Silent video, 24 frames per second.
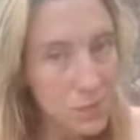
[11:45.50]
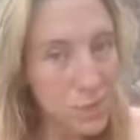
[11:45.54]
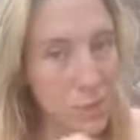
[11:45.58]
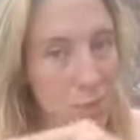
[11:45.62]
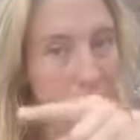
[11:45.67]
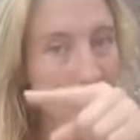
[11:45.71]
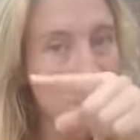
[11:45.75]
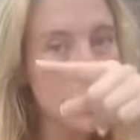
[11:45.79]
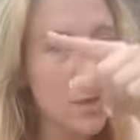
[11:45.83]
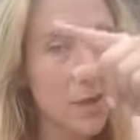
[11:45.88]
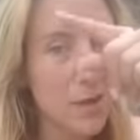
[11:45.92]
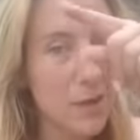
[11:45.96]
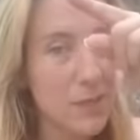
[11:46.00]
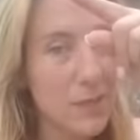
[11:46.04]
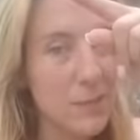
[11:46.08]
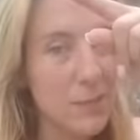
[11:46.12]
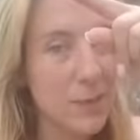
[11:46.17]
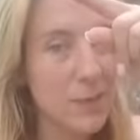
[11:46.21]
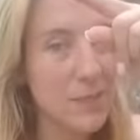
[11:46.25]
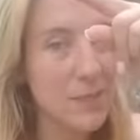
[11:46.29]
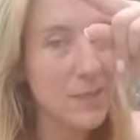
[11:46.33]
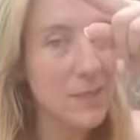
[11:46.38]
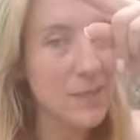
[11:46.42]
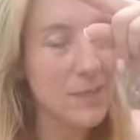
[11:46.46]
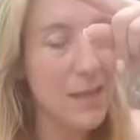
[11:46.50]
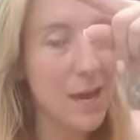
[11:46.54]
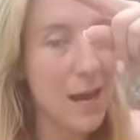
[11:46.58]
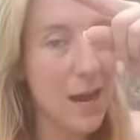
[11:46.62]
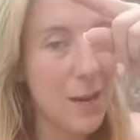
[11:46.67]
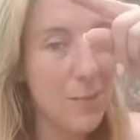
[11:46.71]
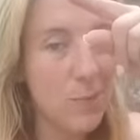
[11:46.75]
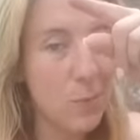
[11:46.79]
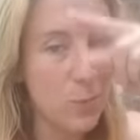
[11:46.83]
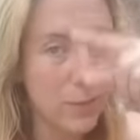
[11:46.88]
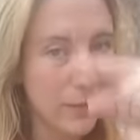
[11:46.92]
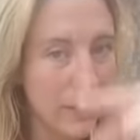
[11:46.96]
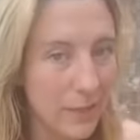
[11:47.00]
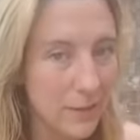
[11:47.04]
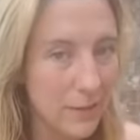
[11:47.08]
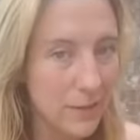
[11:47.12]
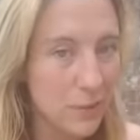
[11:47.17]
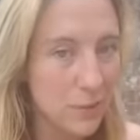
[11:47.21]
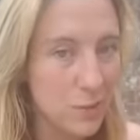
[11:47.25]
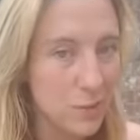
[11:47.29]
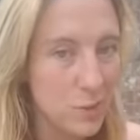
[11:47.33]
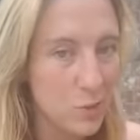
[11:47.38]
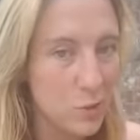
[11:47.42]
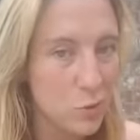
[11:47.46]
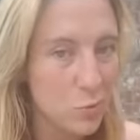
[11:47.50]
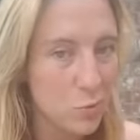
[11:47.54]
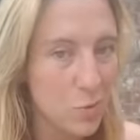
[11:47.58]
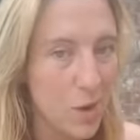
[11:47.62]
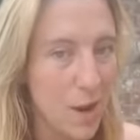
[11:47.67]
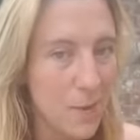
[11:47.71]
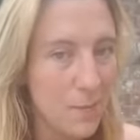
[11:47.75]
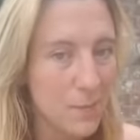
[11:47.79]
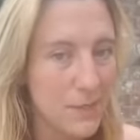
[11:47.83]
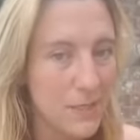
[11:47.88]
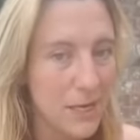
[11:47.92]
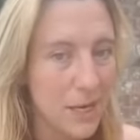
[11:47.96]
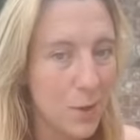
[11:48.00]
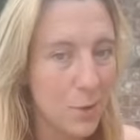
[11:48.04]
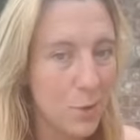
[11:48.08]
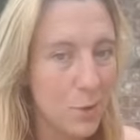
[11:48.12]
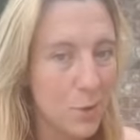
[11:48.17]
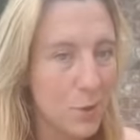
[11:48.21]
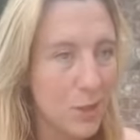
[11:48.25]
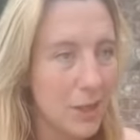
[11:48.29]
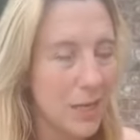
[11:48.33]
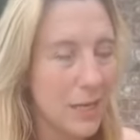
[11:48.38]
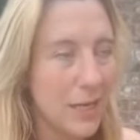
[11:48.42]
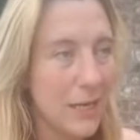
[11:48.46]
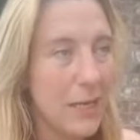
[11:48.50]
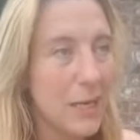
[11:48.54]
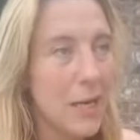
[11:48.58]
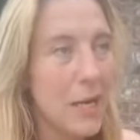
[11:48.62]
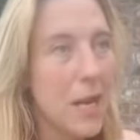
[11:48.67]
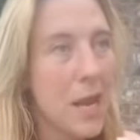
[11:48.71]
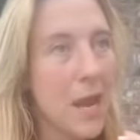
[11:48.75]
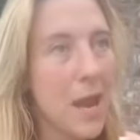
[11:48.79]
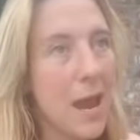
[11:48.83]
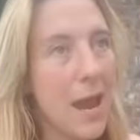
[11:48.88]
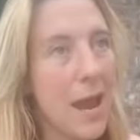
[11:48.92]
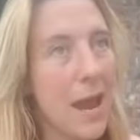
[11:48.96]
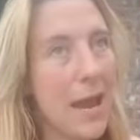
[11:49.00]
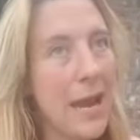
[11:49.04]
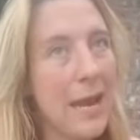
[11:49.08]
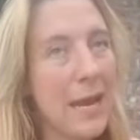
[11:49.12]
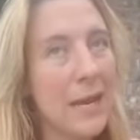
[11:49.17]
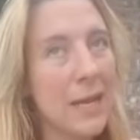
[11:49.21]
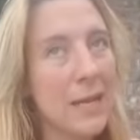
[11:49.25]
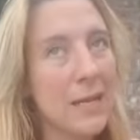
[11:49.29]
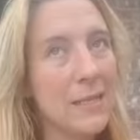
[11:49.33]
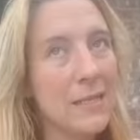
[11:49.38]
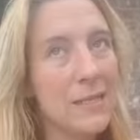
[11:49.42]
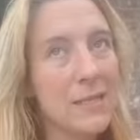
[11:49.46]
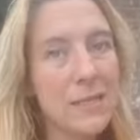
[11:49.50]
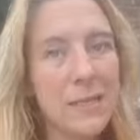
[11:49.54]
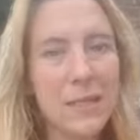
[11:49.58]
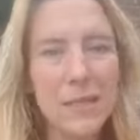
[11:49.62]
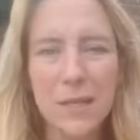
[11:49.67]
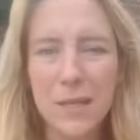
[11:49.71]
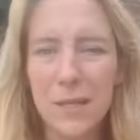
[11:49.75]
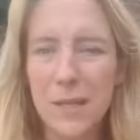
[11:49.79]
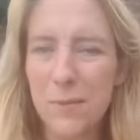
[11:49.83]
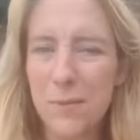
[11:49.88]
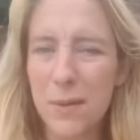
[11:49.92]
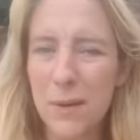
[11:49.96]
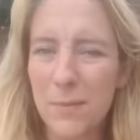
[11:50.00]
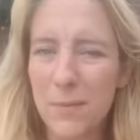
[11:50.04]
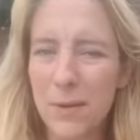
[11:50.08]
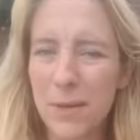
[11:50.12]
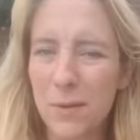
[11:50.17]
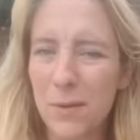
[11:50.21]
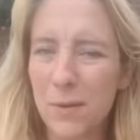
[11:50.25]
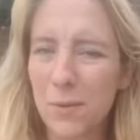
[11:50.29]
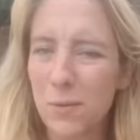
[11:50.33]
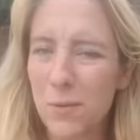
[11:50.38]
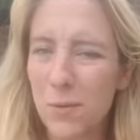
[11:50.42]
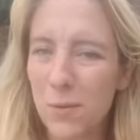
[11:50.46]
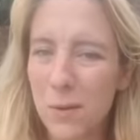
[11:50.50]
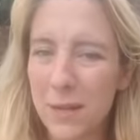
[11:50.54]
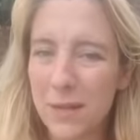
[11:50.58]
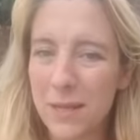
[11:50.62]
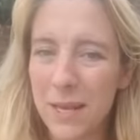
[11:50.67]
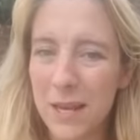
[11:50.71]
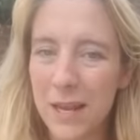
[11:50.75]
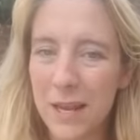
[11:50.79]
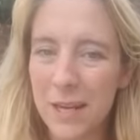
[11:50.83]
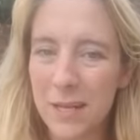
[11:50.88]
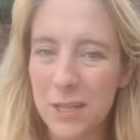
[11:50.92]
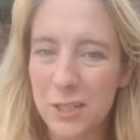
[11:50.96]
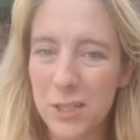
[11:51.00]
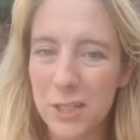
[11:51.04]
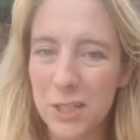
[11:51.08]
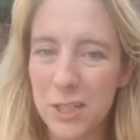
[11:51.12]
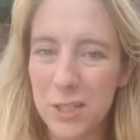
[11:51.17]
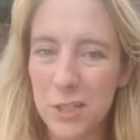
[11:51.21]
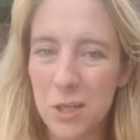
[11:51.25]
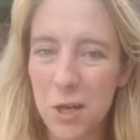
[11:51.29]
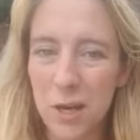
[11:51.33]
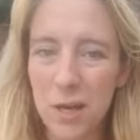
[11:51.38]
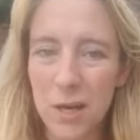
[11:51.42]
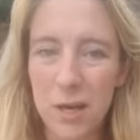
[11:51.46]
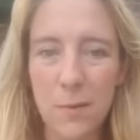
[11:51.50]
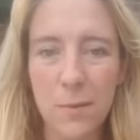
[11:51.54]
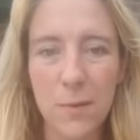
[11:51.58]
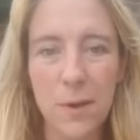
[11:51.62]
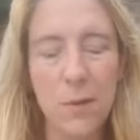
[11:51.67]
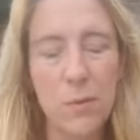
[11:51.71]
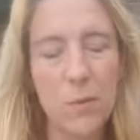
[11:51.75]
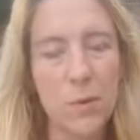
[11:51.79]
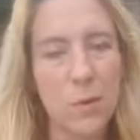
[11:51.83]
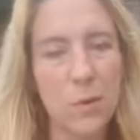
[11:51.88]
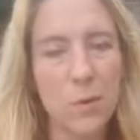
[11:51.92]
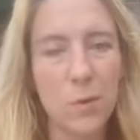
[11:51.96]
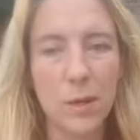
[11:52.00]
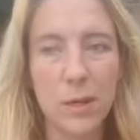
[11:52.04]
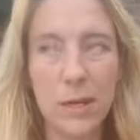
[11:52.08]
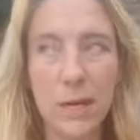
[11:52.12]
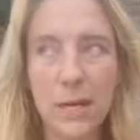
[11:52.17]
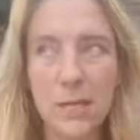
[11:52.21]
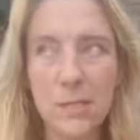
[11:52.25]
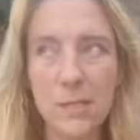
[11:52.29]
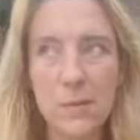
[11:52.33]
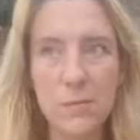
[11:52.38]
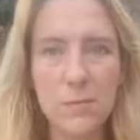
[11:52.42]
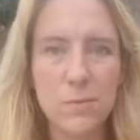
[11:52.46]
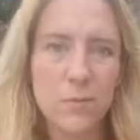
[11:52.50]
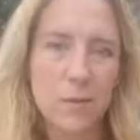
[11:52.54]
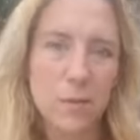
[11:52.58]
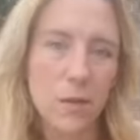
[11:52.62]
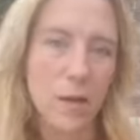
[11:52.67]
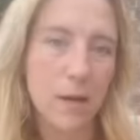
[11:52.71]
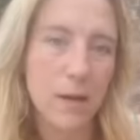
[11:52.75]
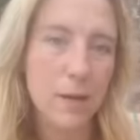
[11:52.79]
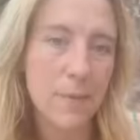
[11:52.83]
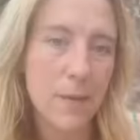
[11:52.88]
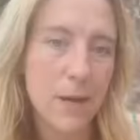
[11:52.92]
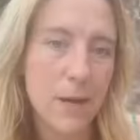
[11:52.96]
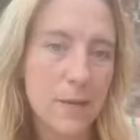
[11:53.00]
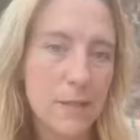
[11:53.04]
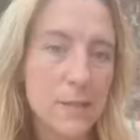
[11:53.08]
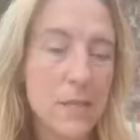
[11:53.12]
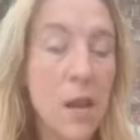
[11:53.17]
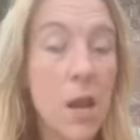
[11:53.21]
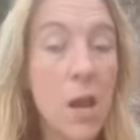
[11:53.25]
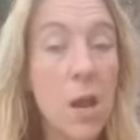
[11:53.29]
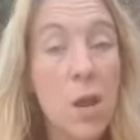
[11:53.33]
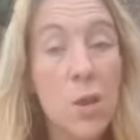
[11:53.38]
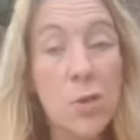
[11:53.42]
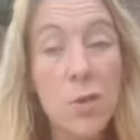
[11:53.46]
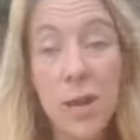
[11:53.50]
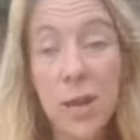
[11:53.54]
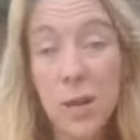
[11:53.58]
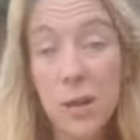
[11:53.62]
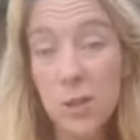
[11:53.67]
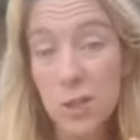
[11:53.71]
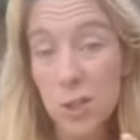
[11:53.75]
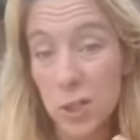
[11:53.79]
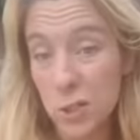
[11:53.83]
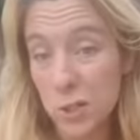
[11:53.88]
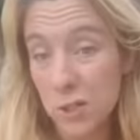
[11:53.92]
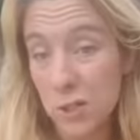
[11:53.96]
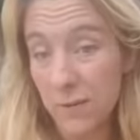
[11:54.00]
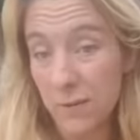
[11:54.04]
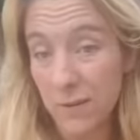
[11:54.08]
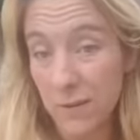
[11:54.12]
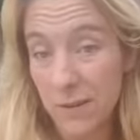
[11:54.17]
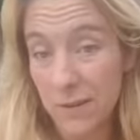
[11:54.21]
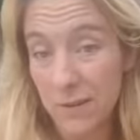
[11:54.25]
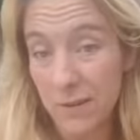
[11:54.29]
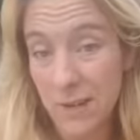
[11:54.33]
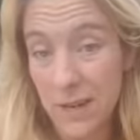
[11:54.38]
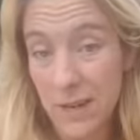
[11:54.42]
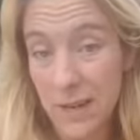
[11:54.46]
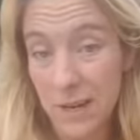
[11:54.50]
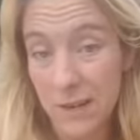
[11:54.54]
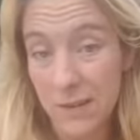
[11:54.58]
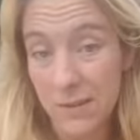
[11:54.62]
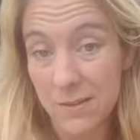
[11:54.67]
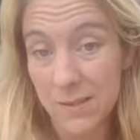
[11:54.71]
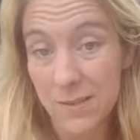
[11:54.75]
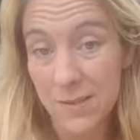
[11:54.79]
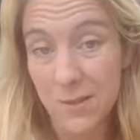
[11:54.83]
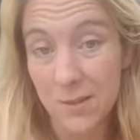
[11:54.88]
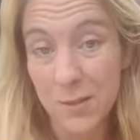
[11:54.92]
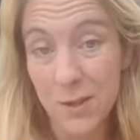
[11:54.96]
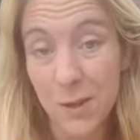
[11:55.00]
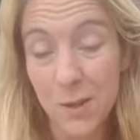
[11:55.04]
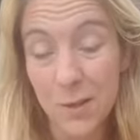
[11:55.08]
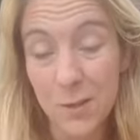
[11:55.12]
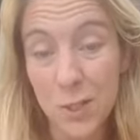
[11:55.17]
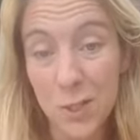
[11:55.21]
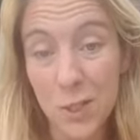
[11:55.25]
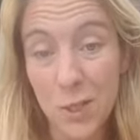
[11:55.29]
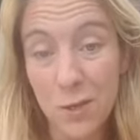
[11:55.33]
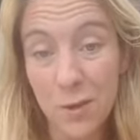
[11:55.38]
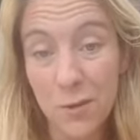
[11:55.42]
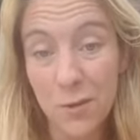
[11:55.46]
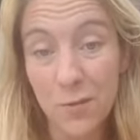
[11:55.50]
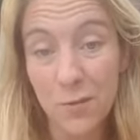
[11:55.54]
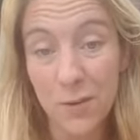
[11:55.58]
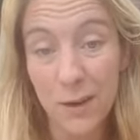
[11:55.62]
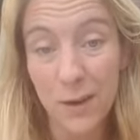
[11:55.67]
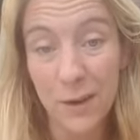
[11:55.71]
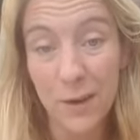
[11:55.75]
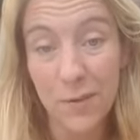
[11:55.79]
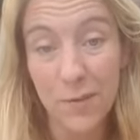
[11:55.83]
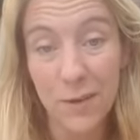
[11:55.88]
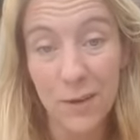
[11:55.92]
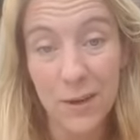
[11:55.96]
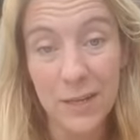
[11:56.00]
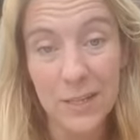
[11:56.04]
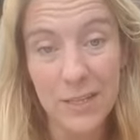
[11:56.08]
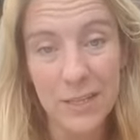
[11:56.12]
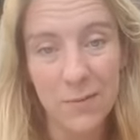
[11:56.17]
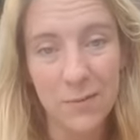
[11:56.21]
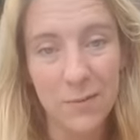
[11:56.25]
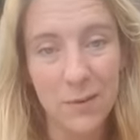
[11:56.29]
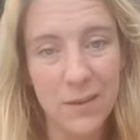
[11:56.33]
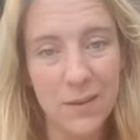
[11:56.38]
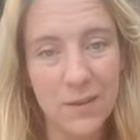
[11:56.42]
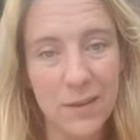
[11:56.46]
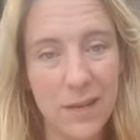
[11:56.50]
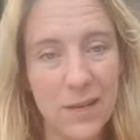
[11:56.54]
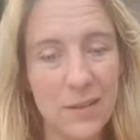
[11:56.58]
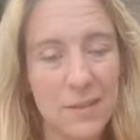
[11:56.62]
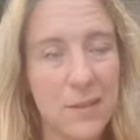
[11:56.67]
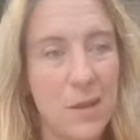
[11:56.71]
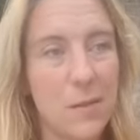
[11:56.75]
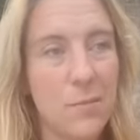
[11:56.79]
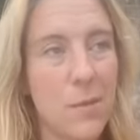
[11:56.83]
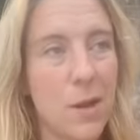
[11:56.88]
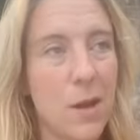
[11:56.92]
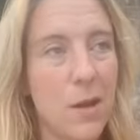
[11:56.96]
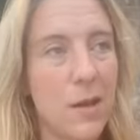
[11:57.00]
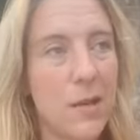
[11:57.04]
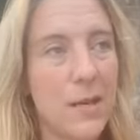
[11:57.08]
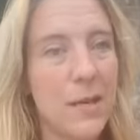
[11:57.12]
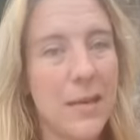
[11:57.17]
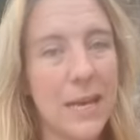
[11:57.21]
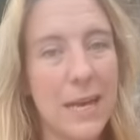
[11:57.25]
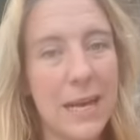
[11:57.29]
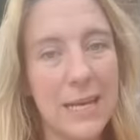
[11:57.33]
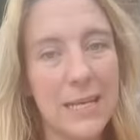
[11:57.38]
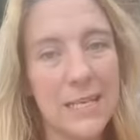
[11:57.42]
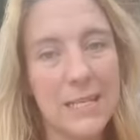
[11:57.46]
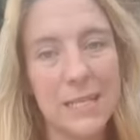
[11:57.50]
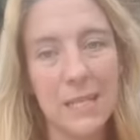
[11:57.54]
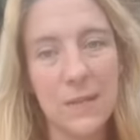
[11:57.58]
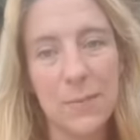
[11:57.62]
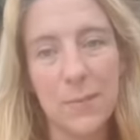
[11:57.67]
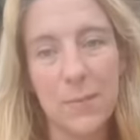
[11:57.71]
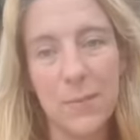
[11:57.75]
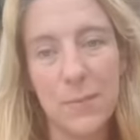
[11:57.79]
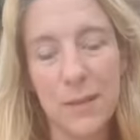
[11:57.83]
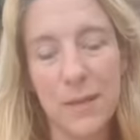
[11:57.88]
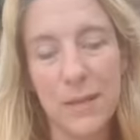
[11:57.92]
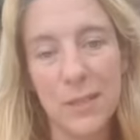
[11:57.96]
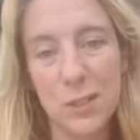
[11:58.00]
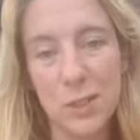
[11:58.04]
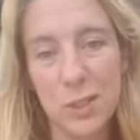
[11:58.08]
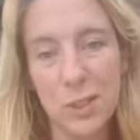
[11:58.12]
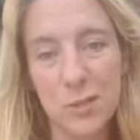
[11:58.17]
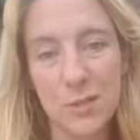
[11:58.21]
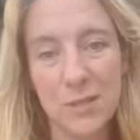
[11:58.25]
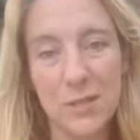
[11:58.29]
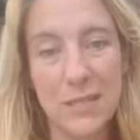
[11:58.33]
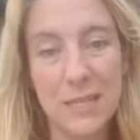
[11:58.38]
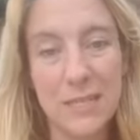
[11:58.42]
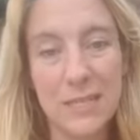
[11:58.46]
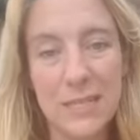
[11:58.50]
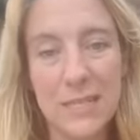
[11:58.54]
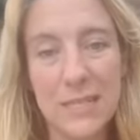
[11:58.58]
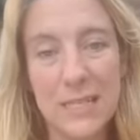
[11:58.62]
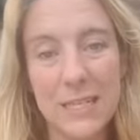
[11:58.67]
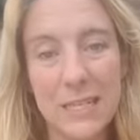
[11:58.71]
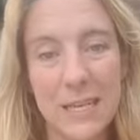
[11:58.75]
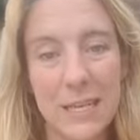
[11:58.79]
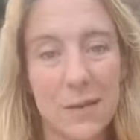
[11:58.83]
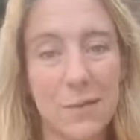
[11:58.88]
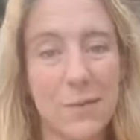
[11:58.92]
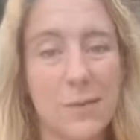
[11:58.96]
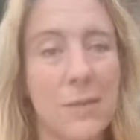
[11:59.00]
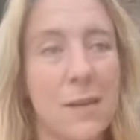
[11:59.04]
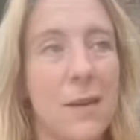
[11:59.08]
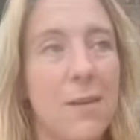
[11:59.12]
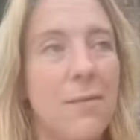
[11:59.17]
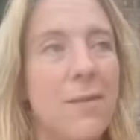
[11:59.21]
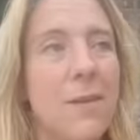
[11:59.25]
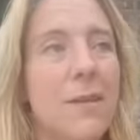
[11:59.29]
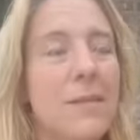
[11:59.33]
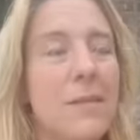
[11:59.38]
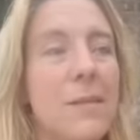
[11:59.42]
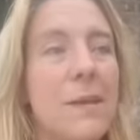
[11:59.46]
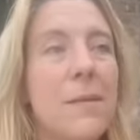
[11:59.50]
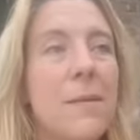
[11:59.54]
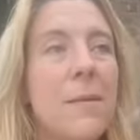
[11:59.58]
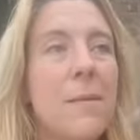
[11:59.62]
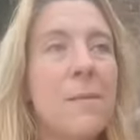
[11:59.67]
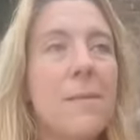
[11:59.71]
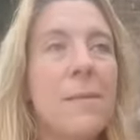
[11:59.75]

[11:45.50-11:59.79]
So I did not experience this high point and then this drop down, okay? And you might be going, well, what the heck is she talking about? What, orgasm, climax? They are two different things. They are two very, very different things. I'm not going to get into the big juicy details of this.